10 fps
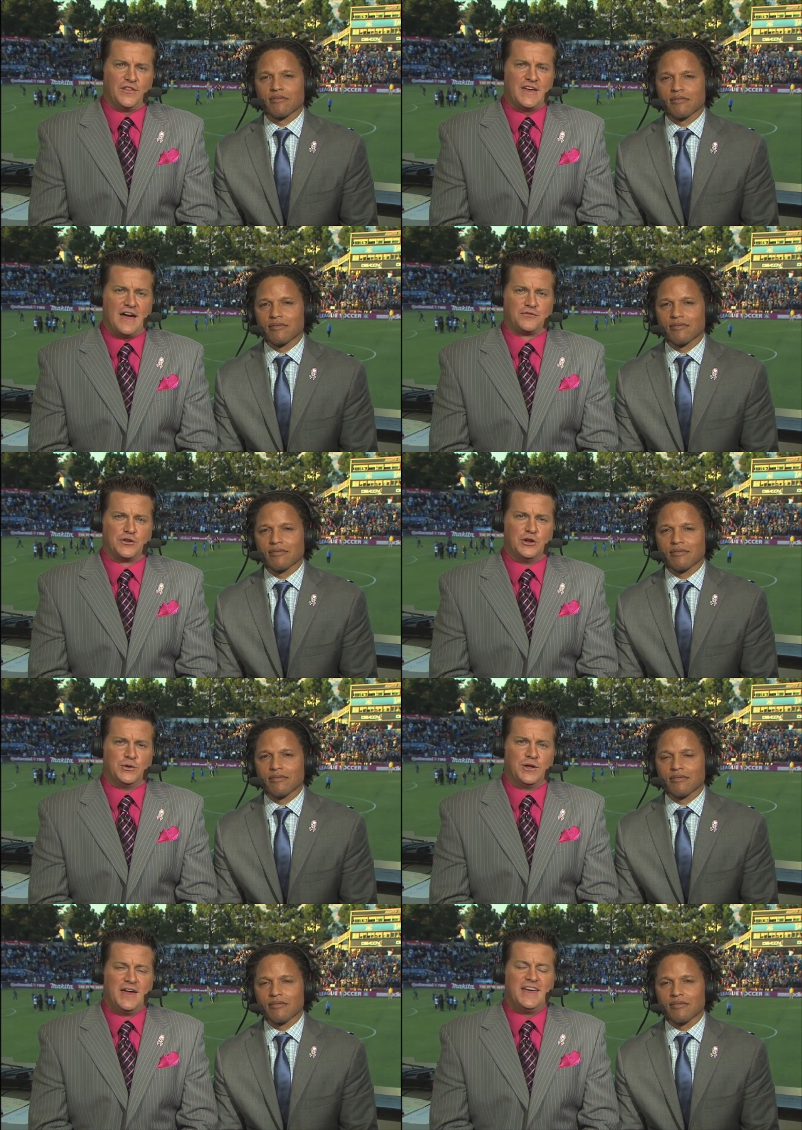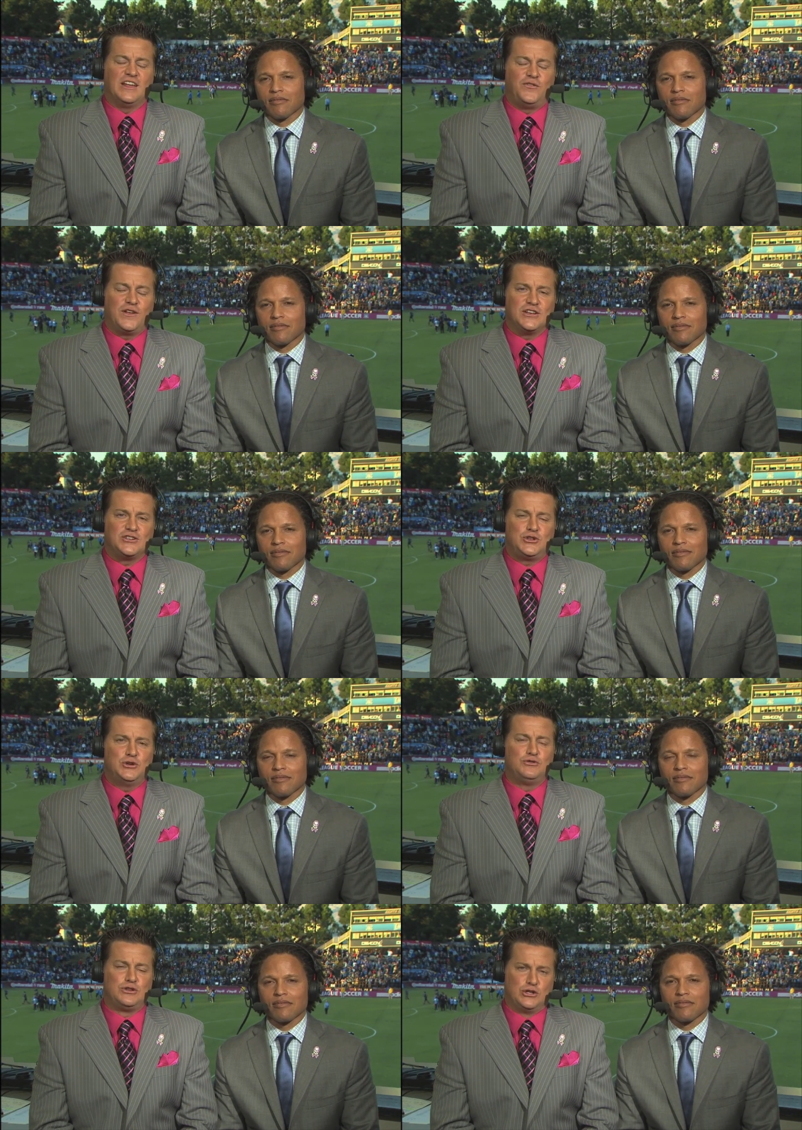Speaker 1: on the afternoon. It finished
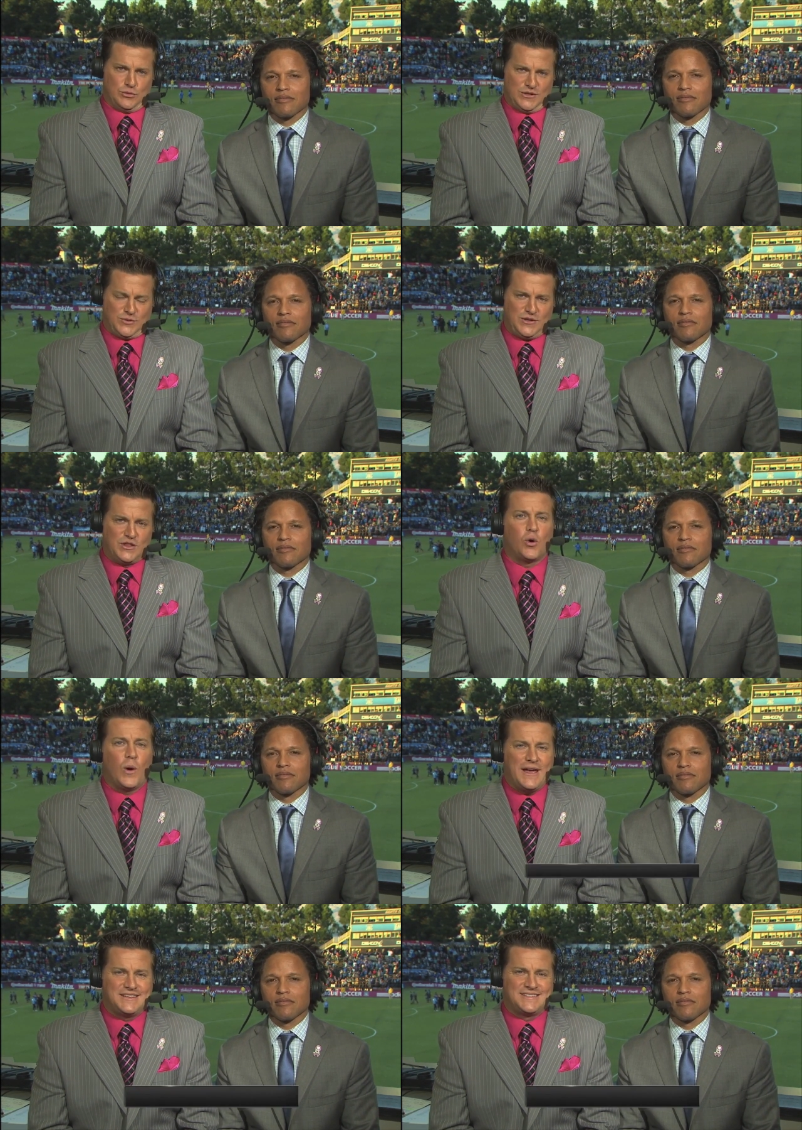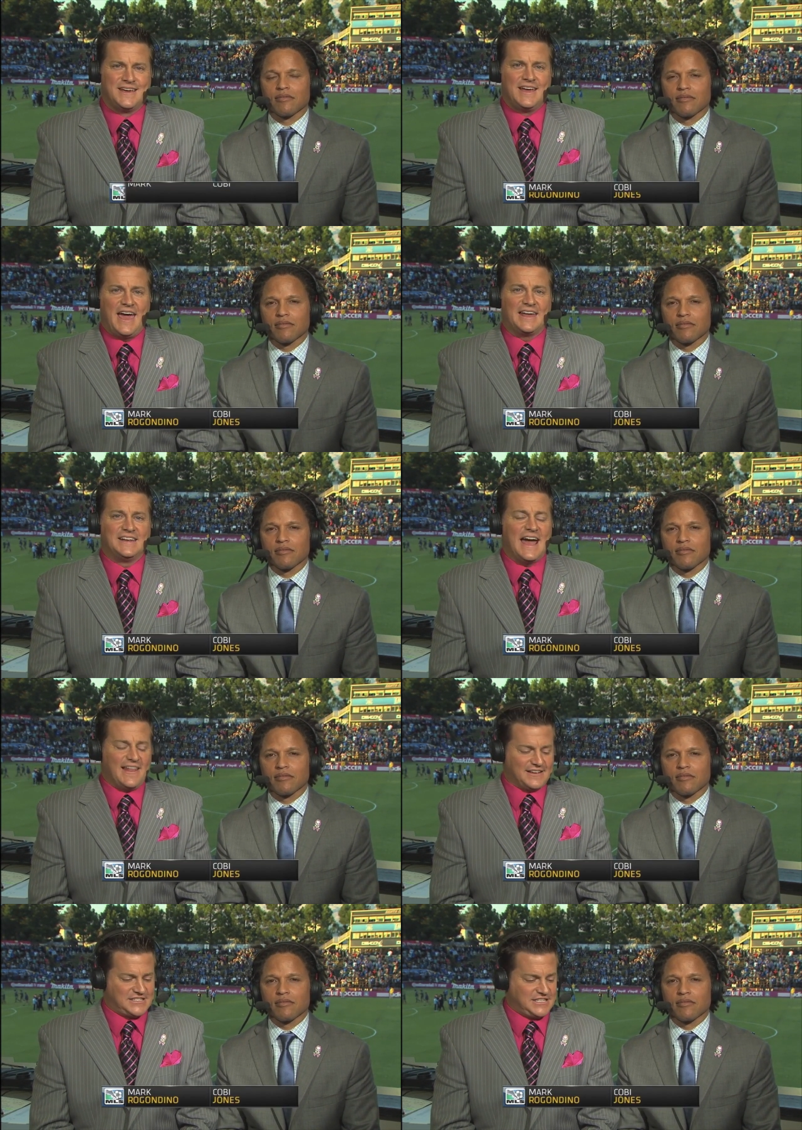2-2 between the Quakes and
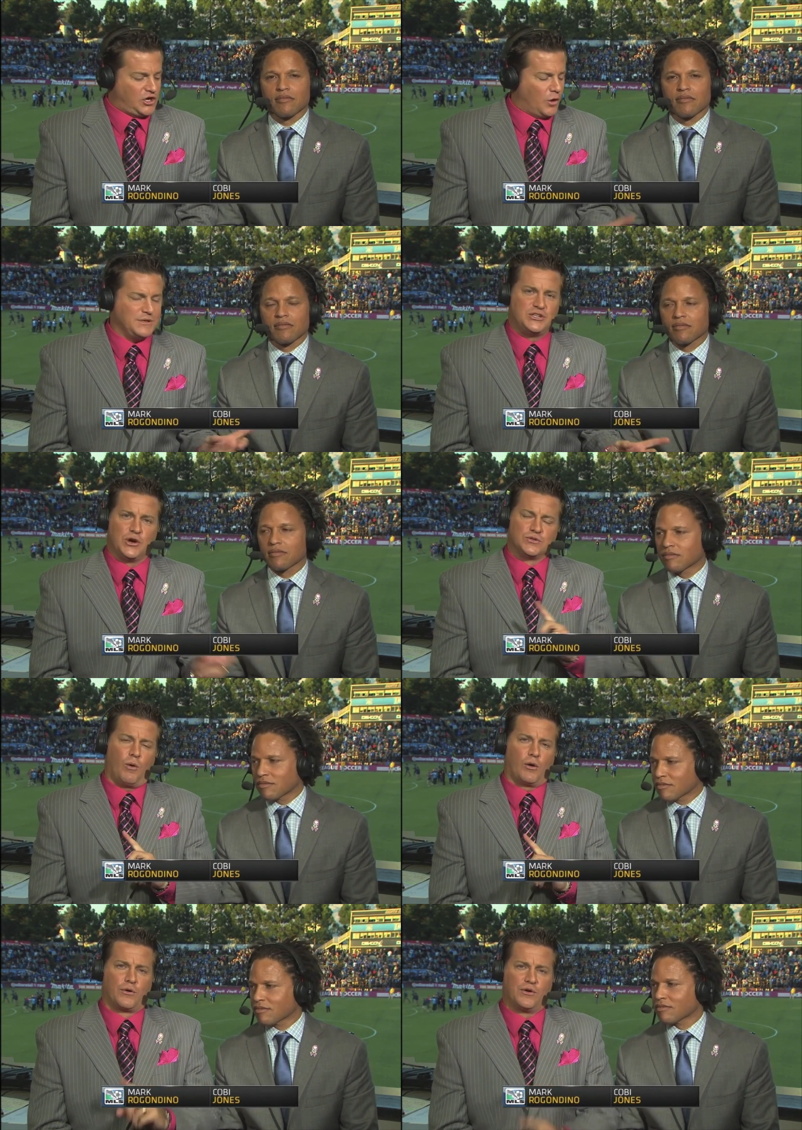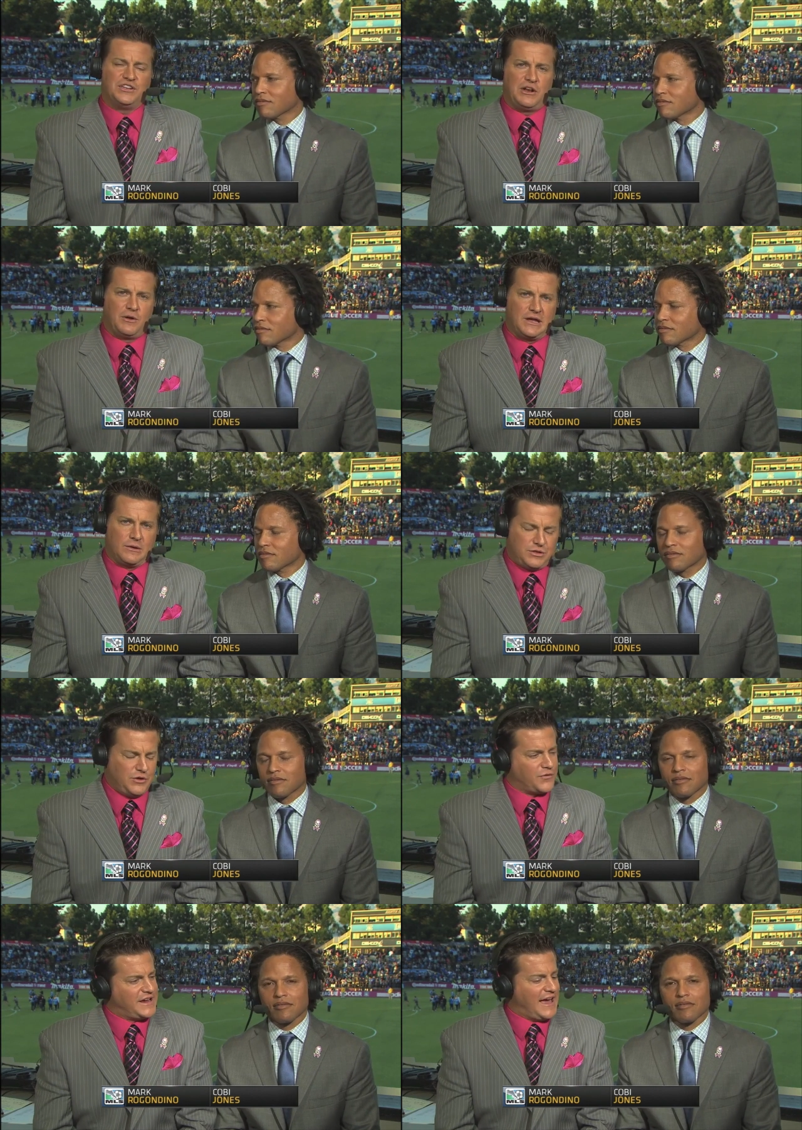Galaxy. Cobi Jones, Mark Rogandino here with
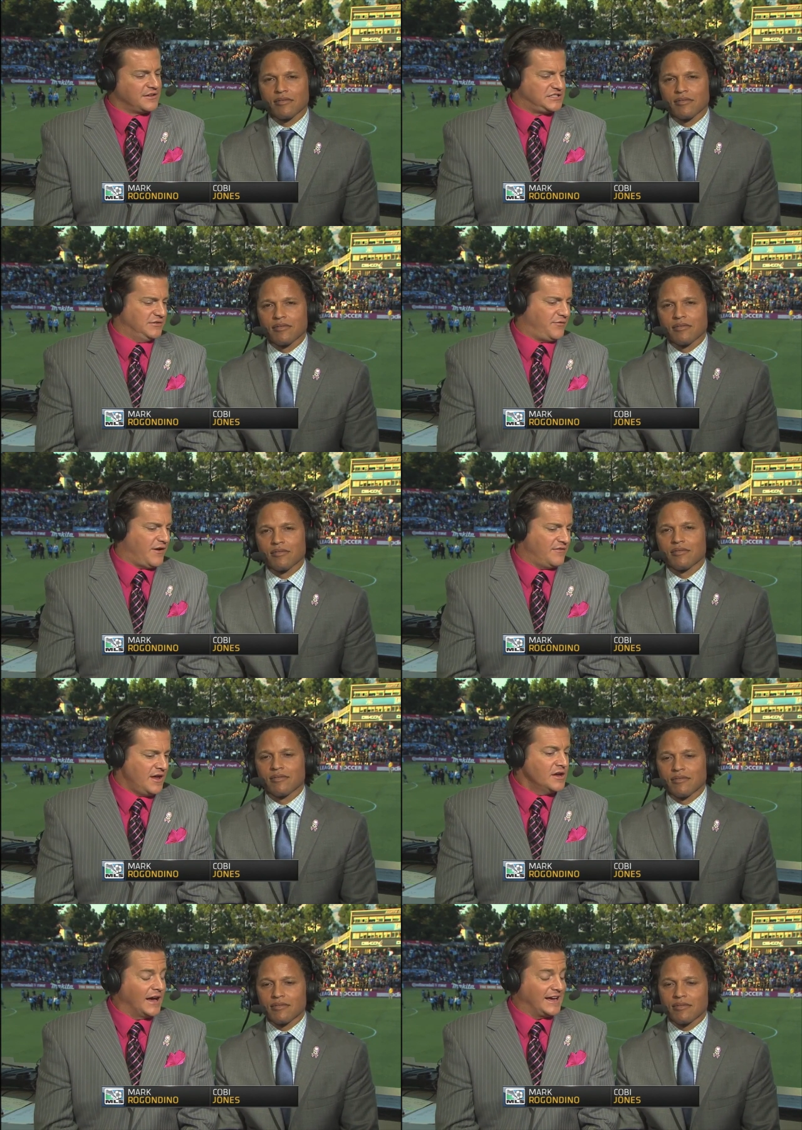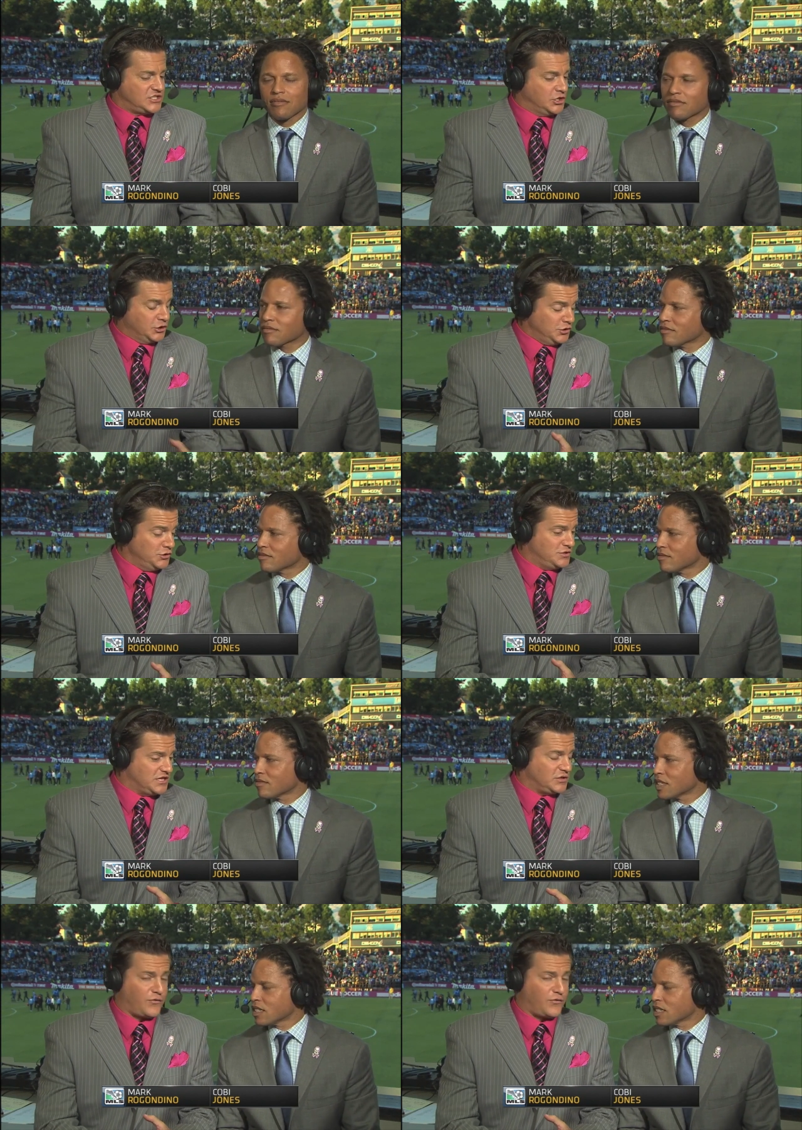you for Galaxy in 5. I guess the good news is,